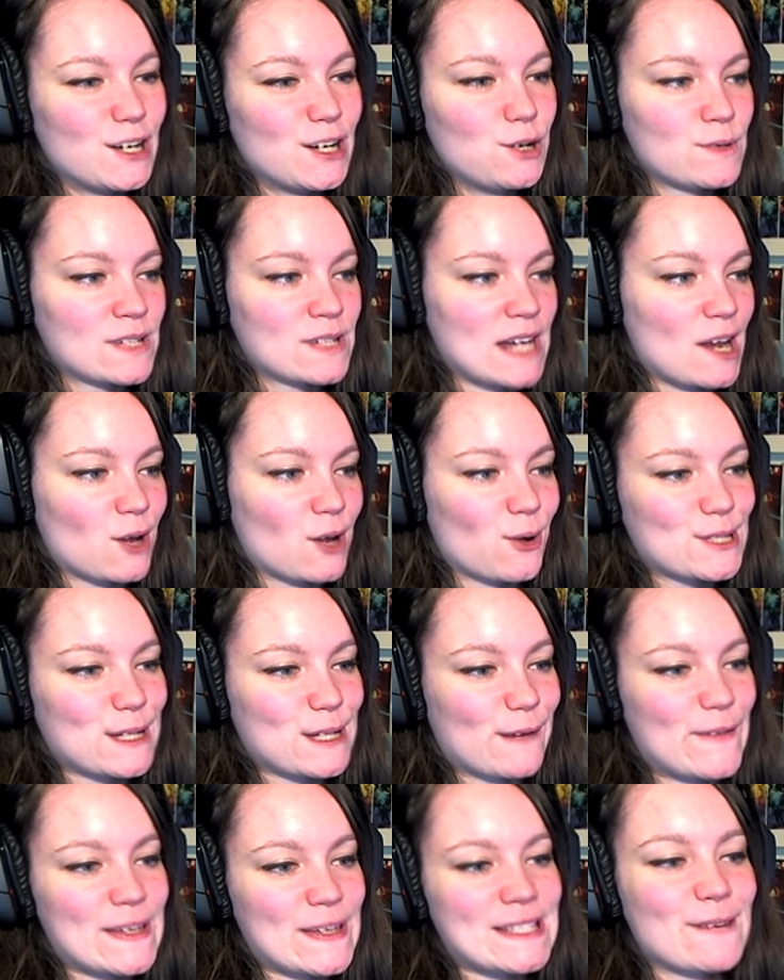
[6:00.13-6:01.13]
Undyne holds
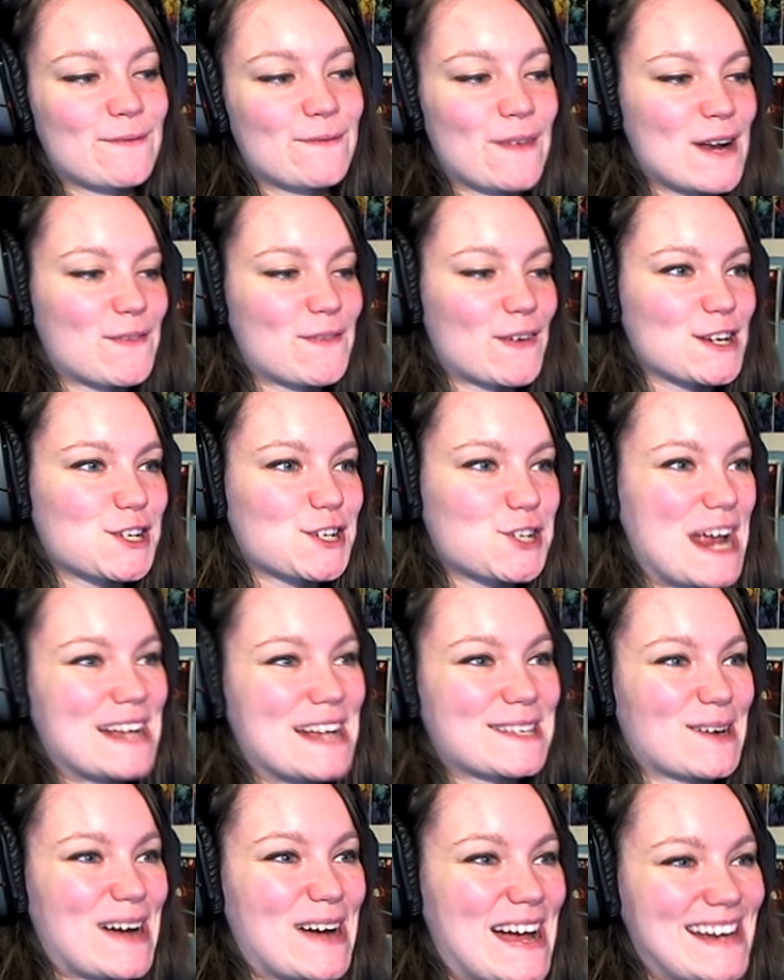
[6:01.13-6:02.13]
her fist in front of her and
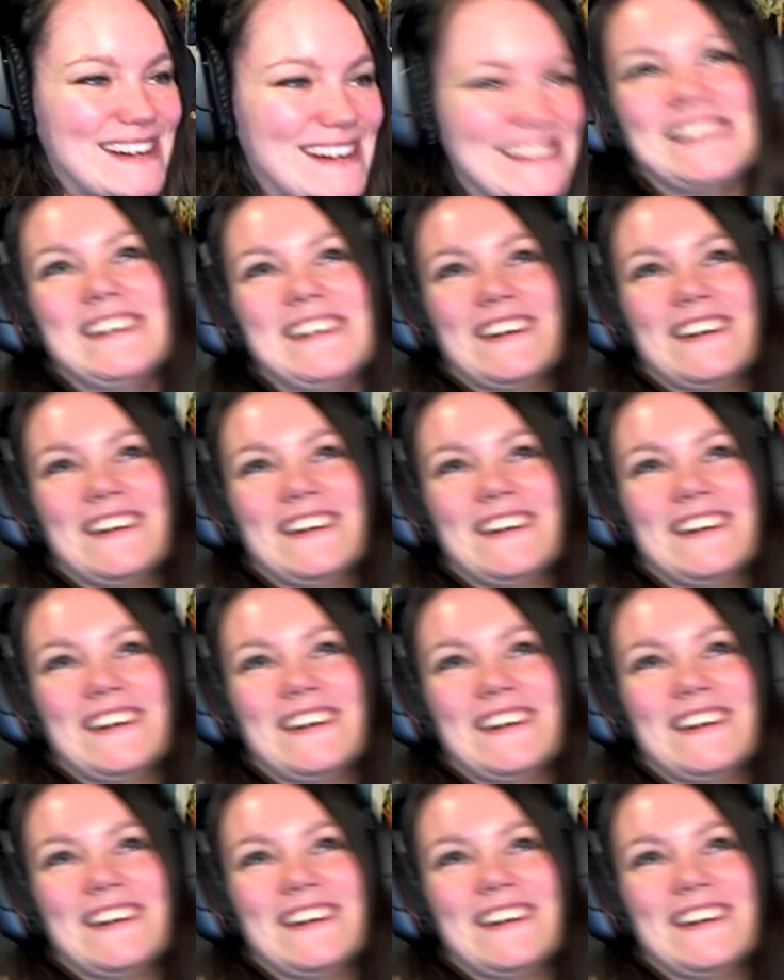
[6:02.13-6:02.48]
shakes her head.